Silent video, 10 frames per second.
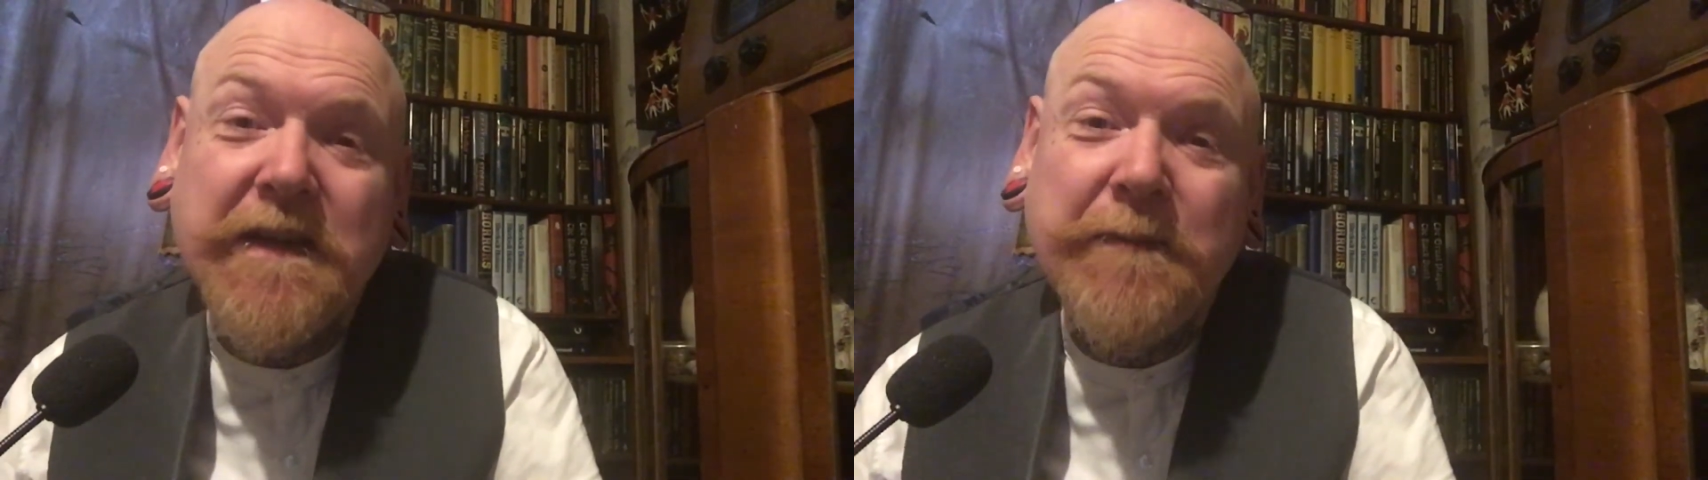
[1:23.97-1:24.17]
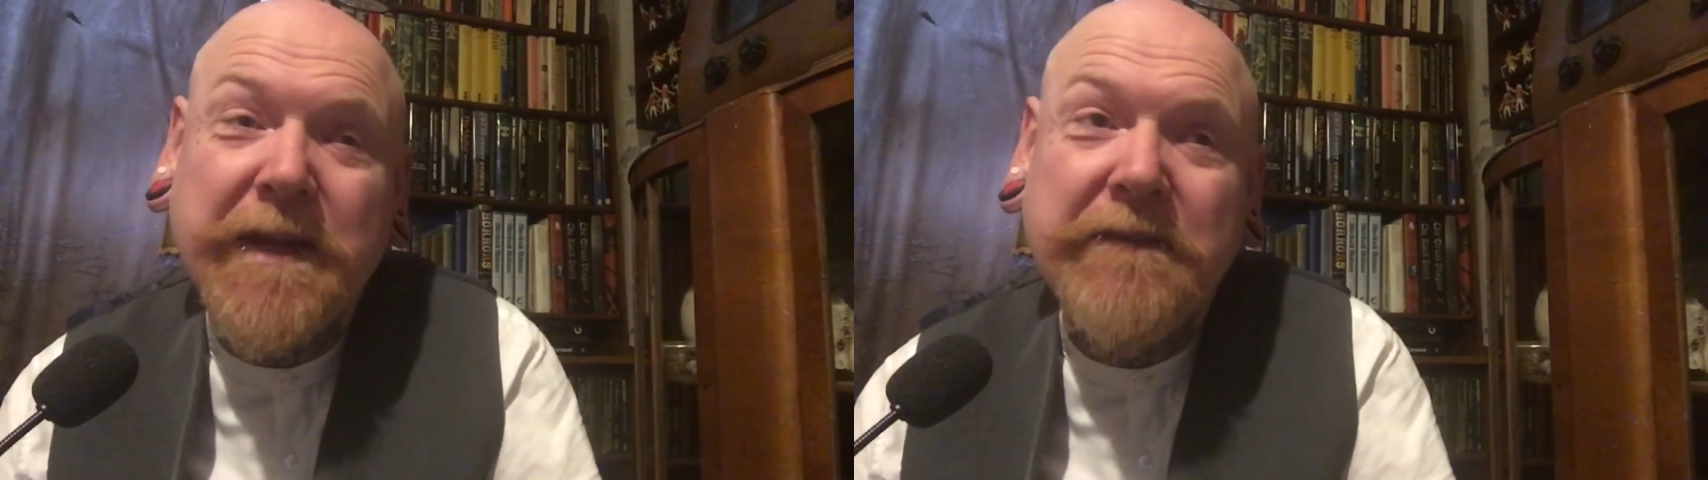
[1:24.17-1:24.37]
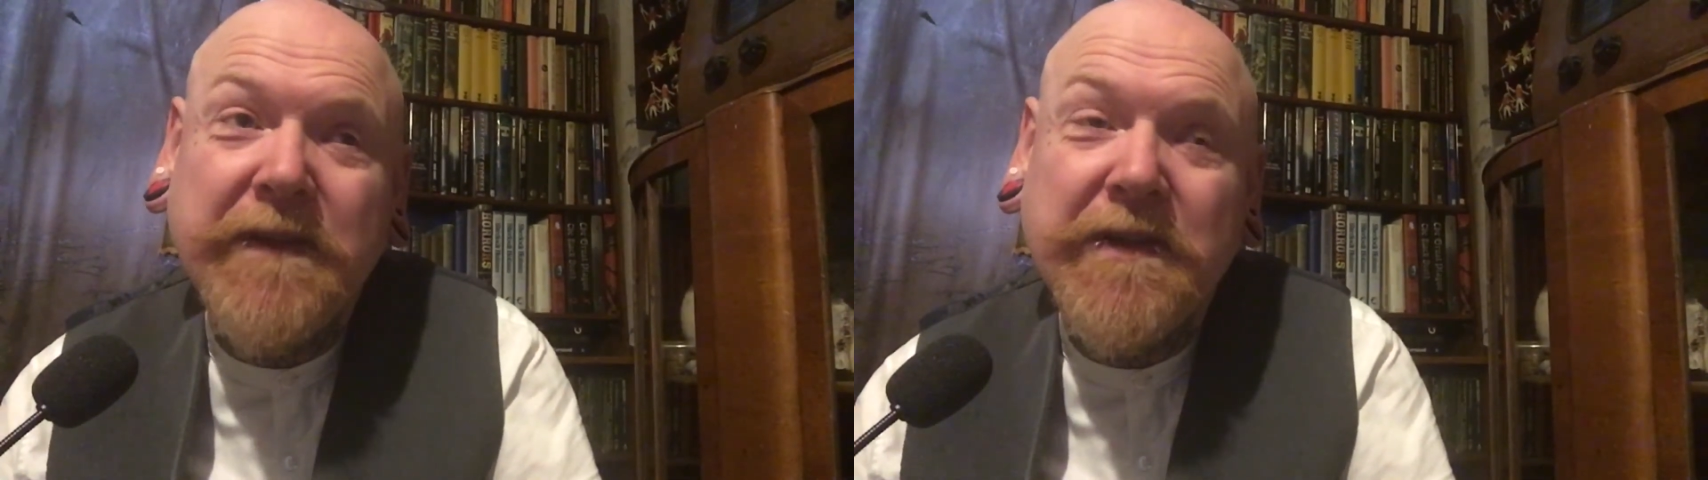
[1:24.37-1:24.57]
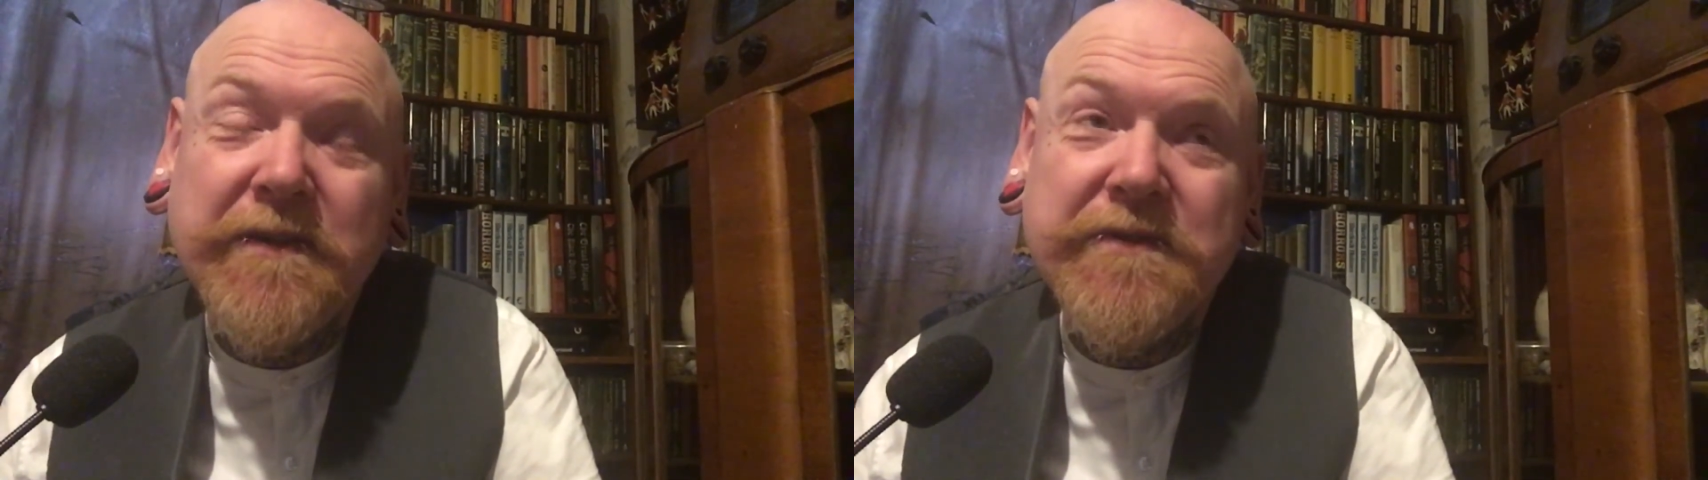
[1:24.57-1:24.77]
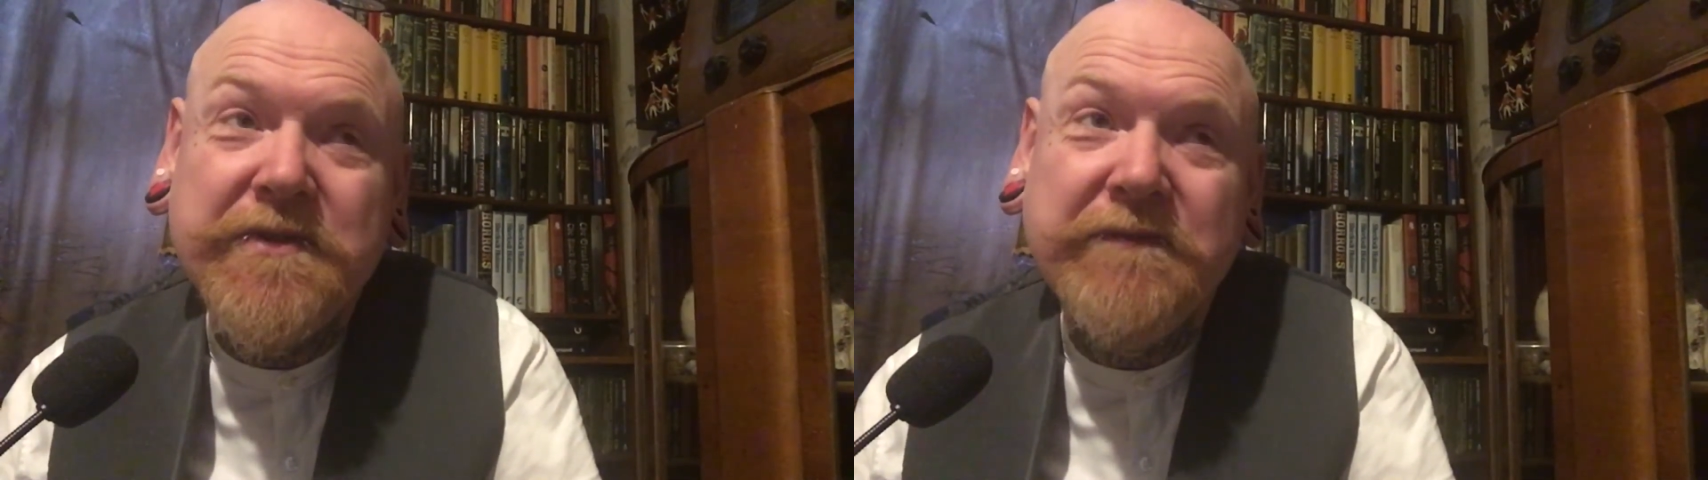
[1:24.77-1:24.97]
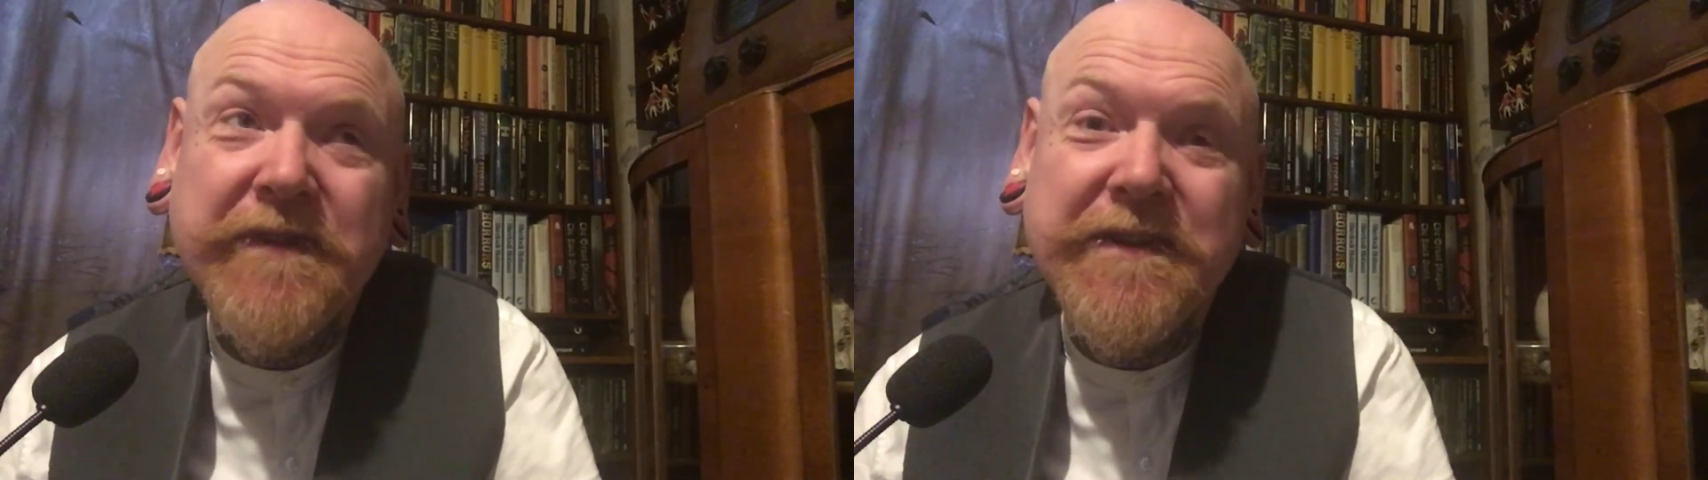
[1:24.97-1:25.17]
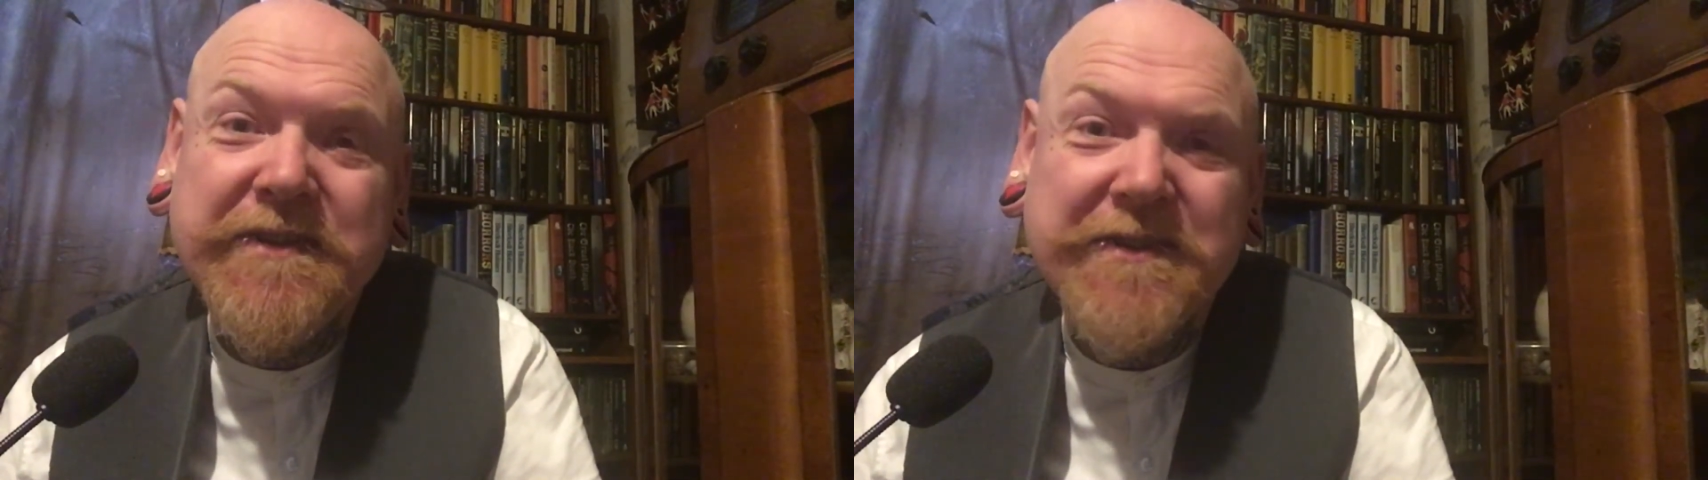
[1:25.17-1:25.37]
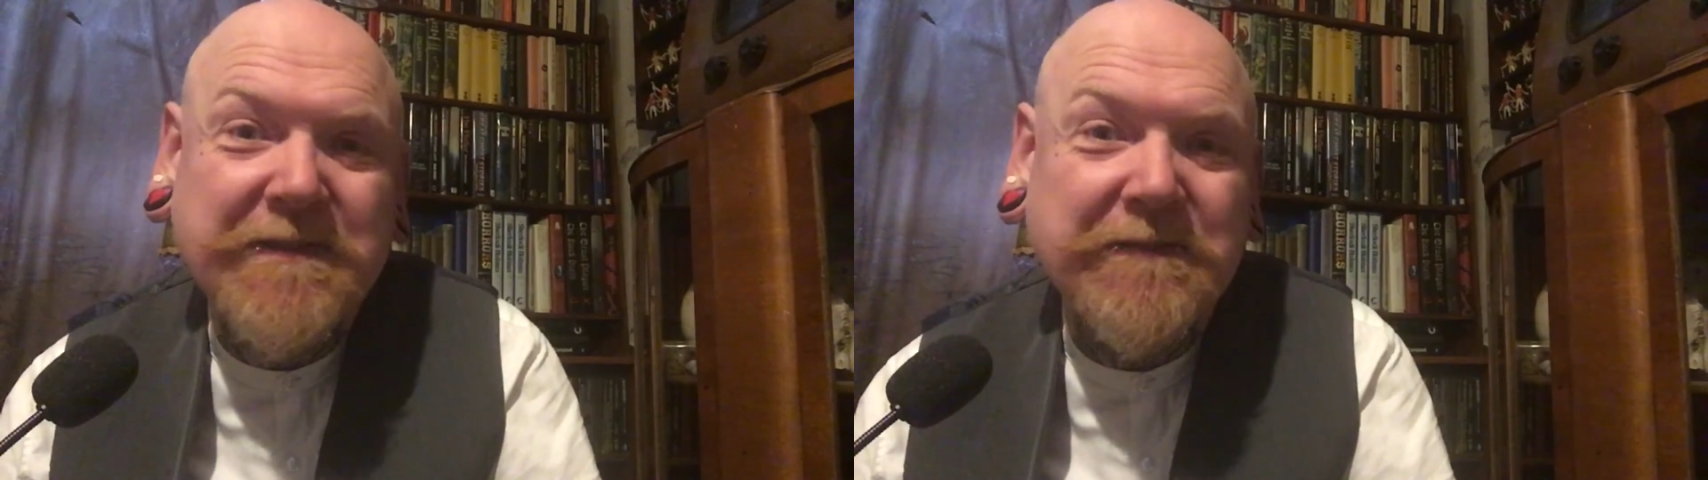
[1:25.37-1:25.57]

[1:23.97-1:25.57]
a bit of a controversial